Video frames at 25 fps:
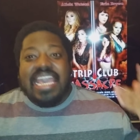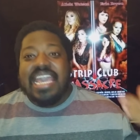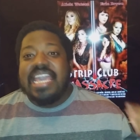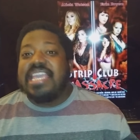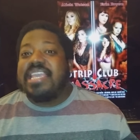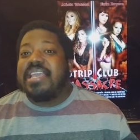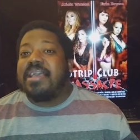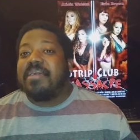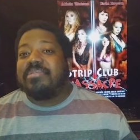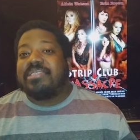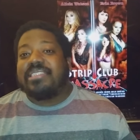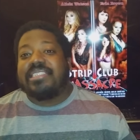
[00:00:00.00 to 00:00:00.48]

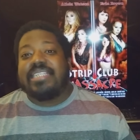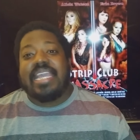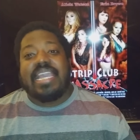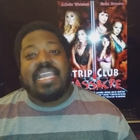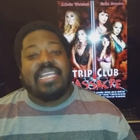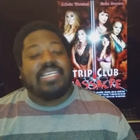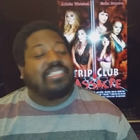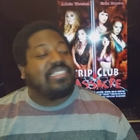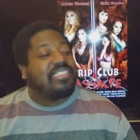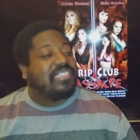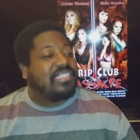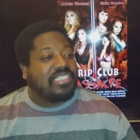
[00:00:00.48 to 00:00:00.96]
he
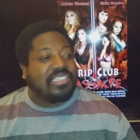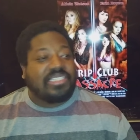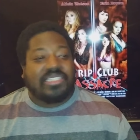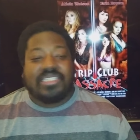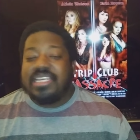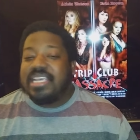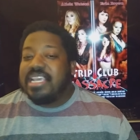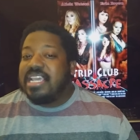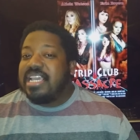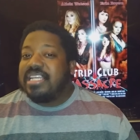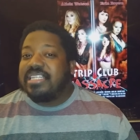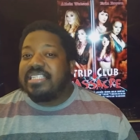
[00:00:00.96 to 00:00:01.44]
upstairs
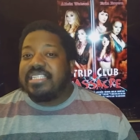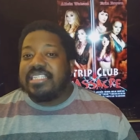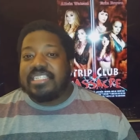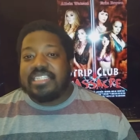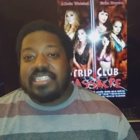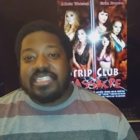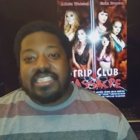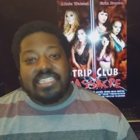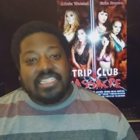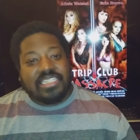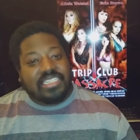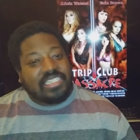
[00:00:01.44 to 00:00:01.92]
just
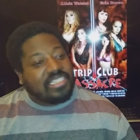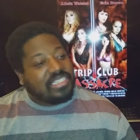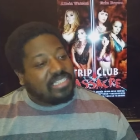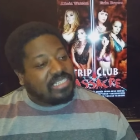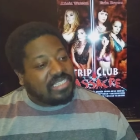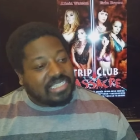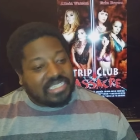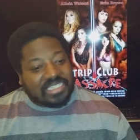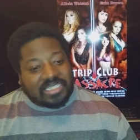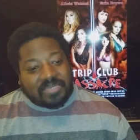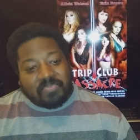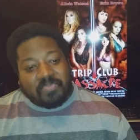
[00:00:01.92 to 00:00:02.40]
just
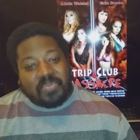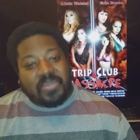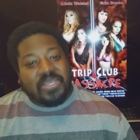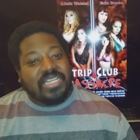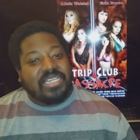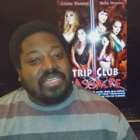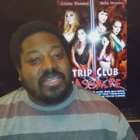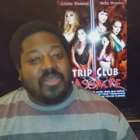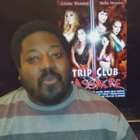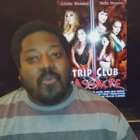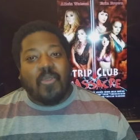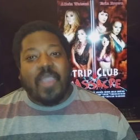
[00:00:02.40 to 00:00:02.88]
just just
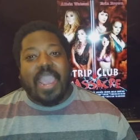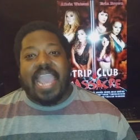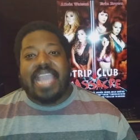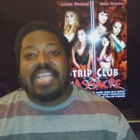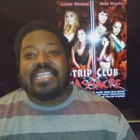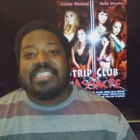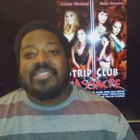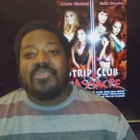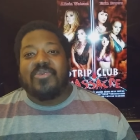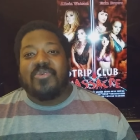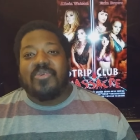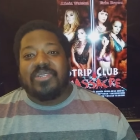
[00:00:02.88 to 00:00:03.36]
putting the
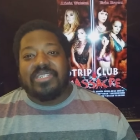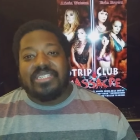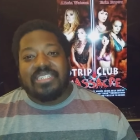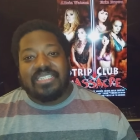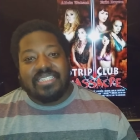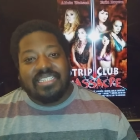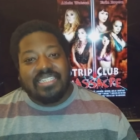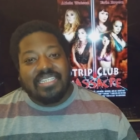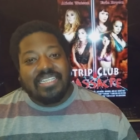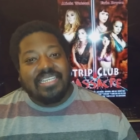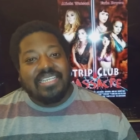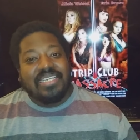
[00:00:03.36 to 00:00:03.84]
wax on
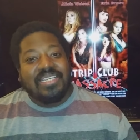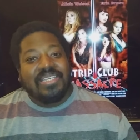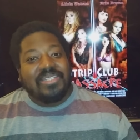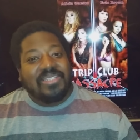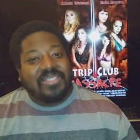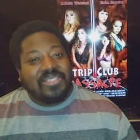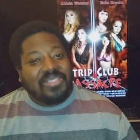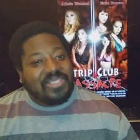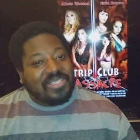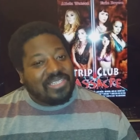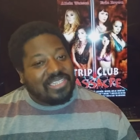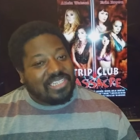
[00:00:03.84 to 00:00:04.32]
her
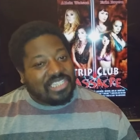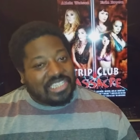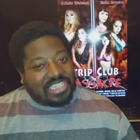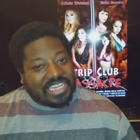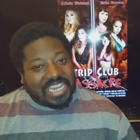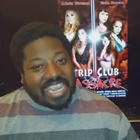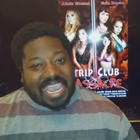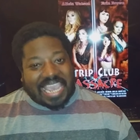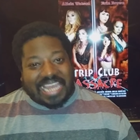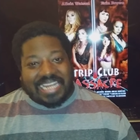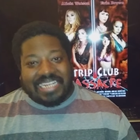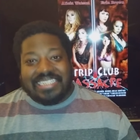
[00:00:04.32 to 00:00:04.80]
the
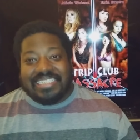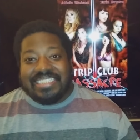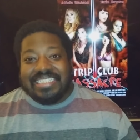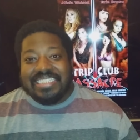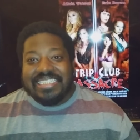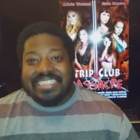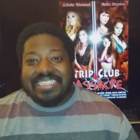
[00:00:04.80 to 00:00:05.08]
shit.